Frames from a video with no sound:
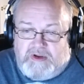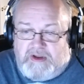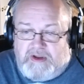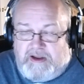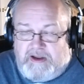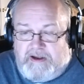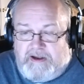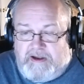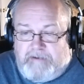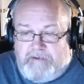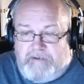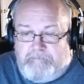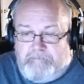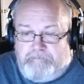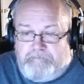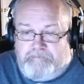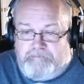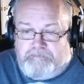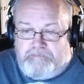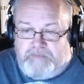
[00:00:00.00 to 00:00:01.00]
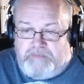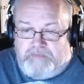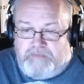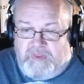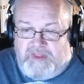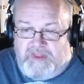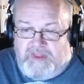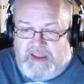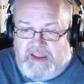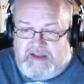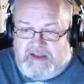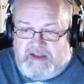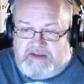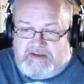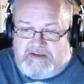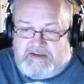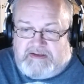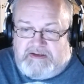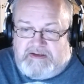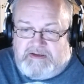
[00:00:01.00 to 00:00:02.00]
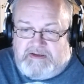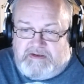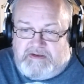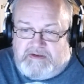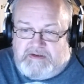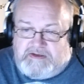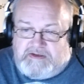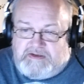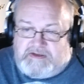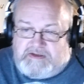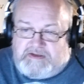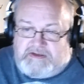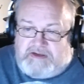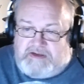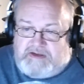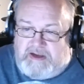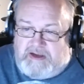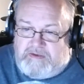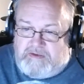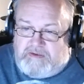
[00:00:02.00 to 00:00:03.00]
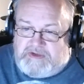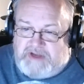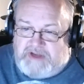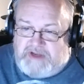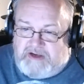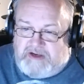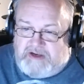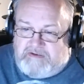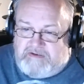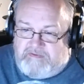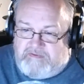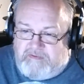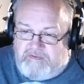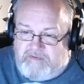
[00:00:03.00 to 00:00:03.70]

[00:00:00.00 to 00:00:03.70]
That is outside of